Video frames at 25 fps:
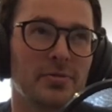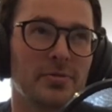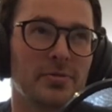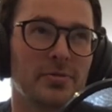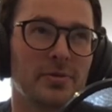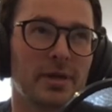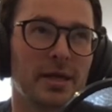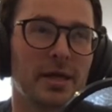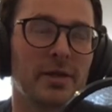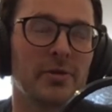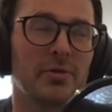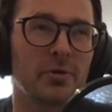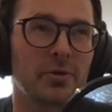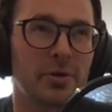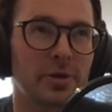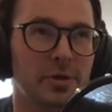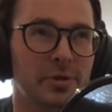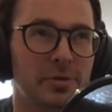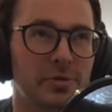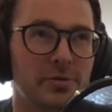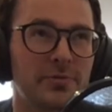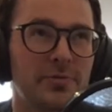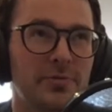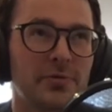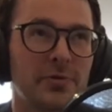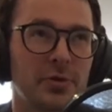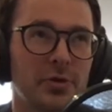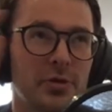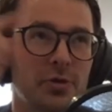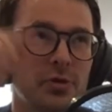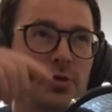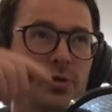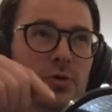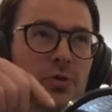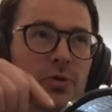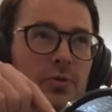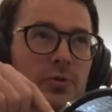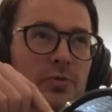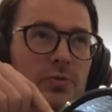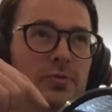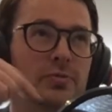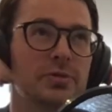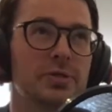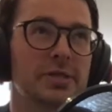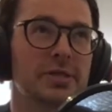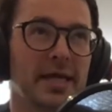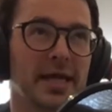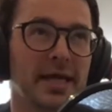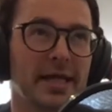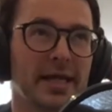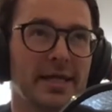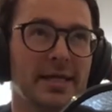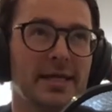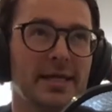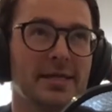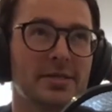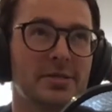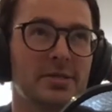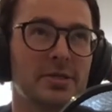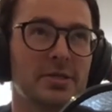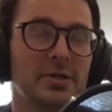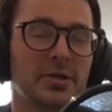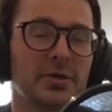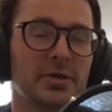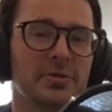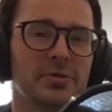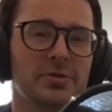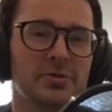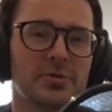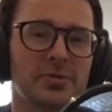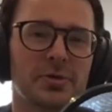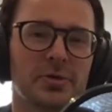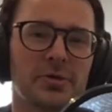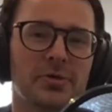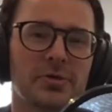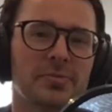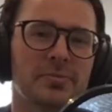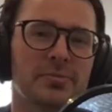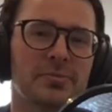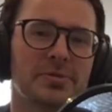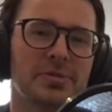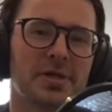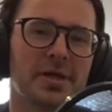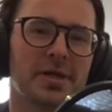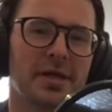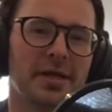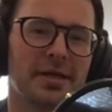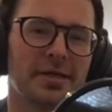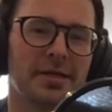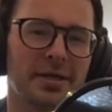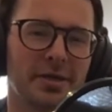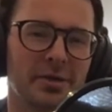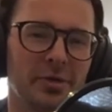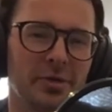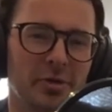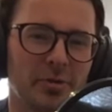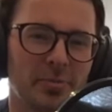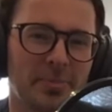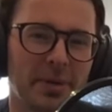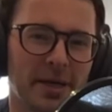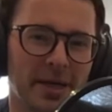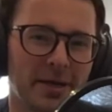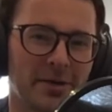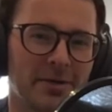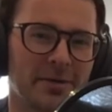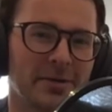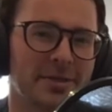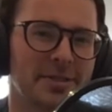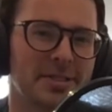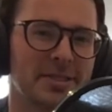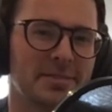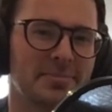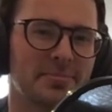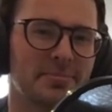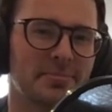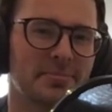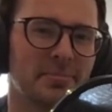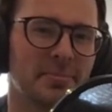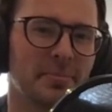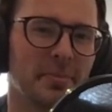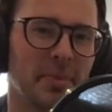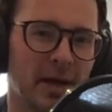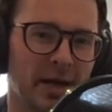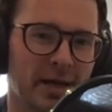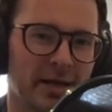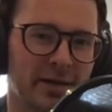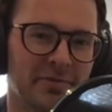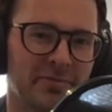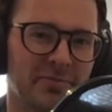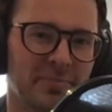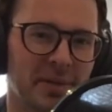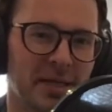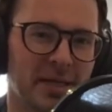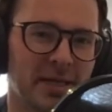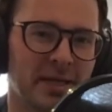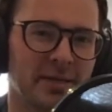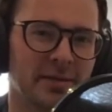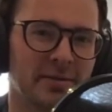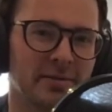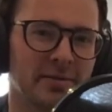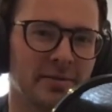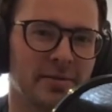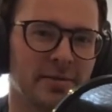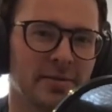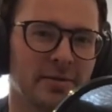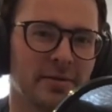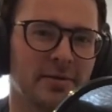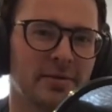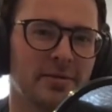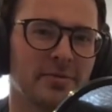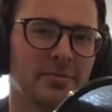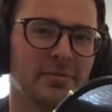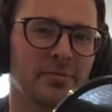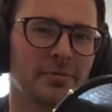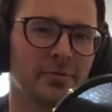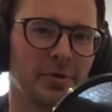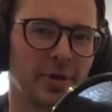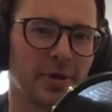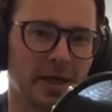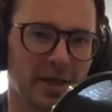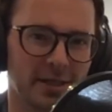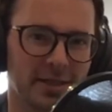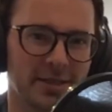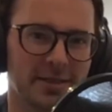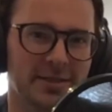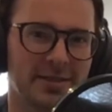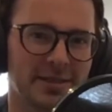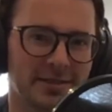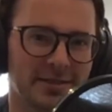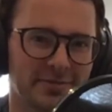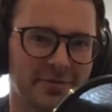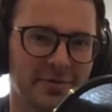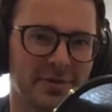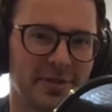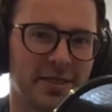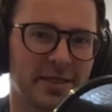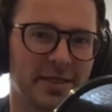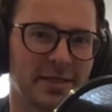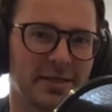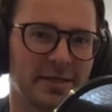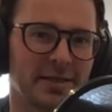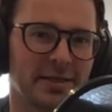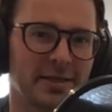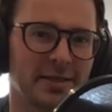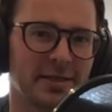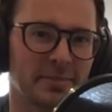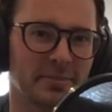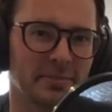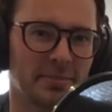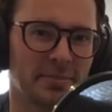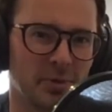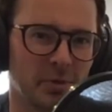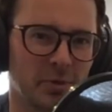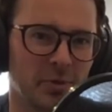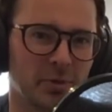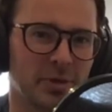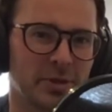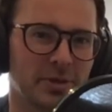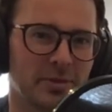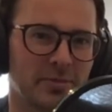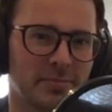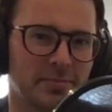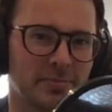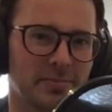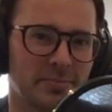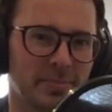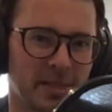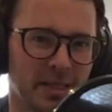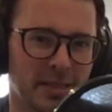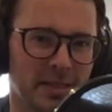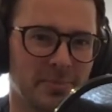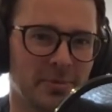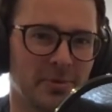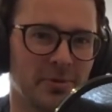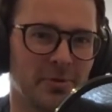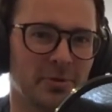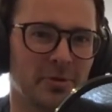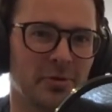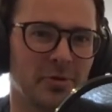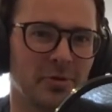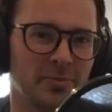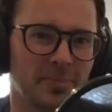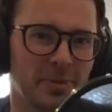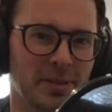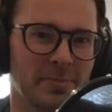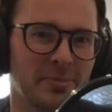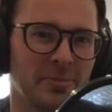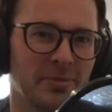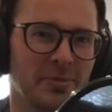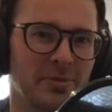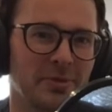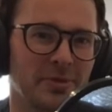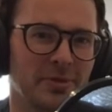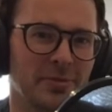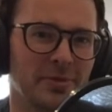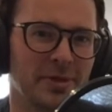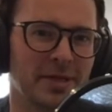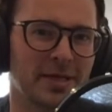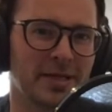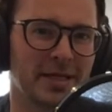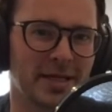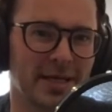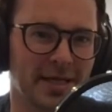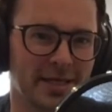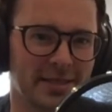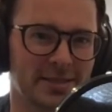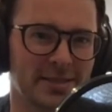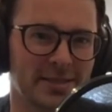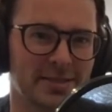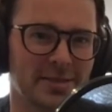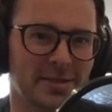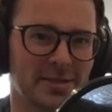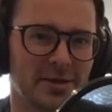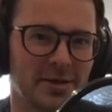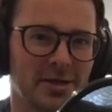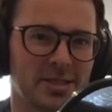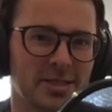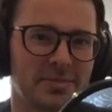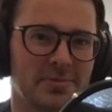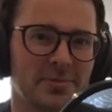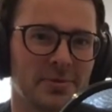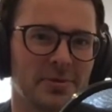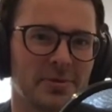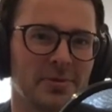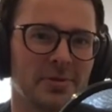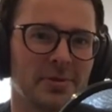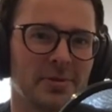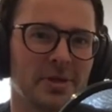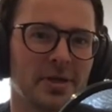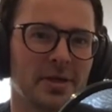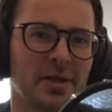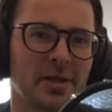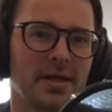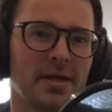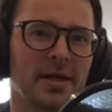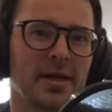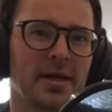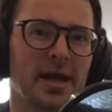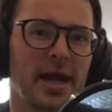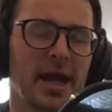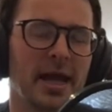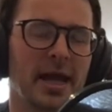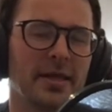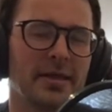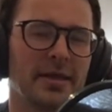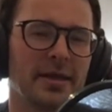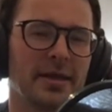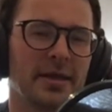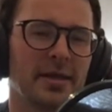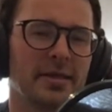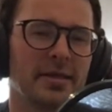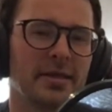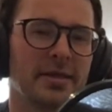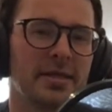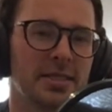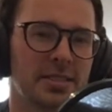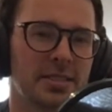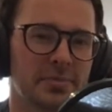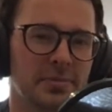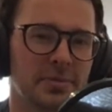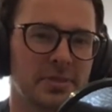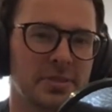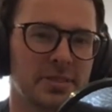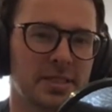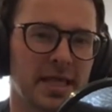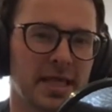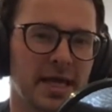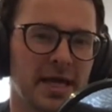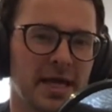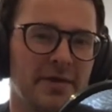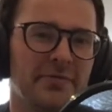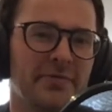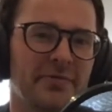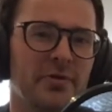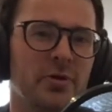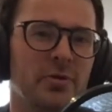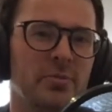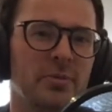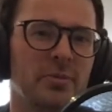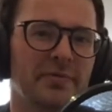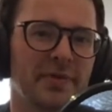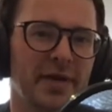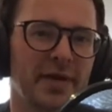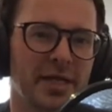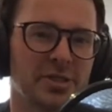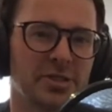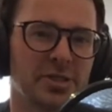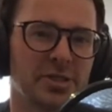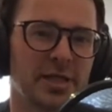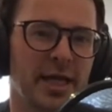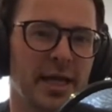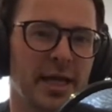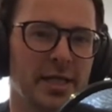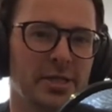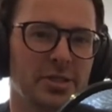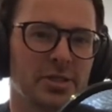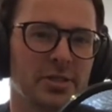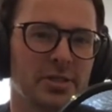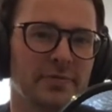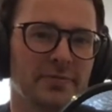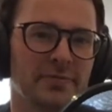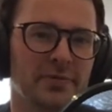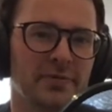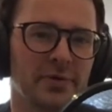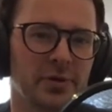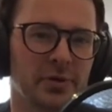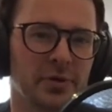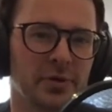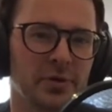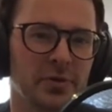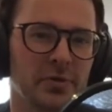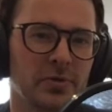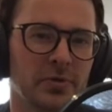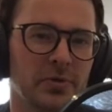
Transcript: in order for you to get into those rooms, that your parents might have been relatively important people or people that were connected to the hospital, and then this was their form of education for you.